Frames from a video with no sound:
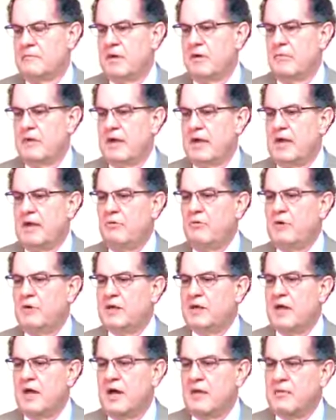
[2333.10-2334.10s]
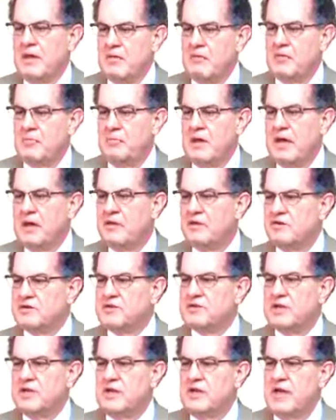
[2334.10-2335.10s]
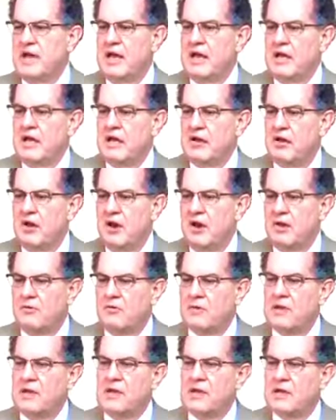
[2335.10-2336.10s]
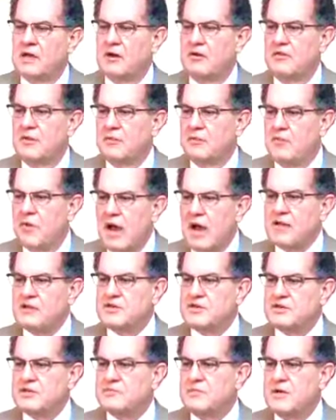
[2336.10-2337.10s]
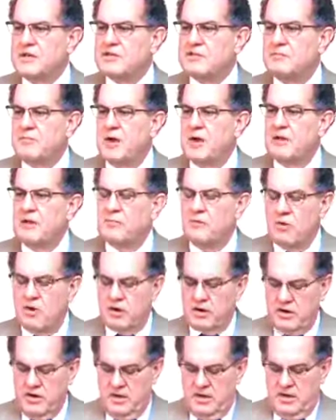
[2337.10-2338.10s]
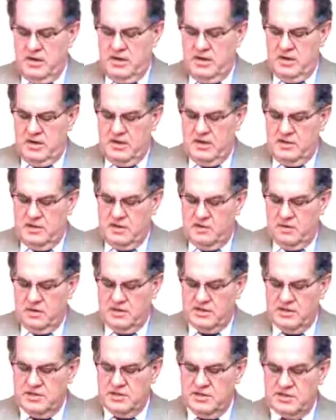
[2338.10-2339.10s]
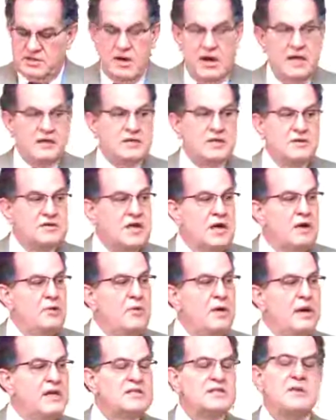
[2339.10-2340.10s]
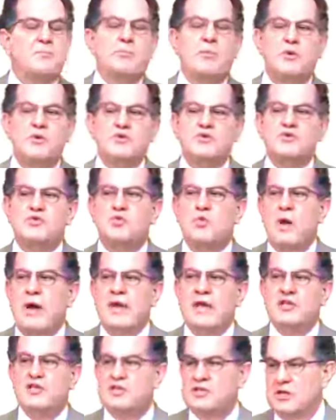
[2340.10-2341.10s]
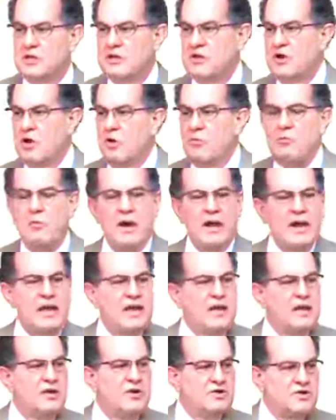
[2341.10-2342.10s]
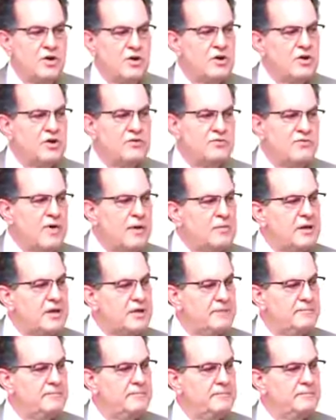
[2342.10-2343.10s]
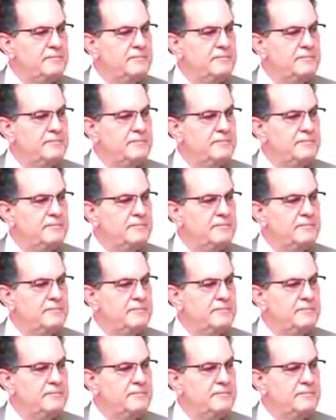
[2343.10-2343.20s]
that when he would come, he would pay their sin debt and God would declare them righteous based upon the work of the Lord Jesus Christ. I'll tell you, when it's a persuasion, nobody can turn you from it.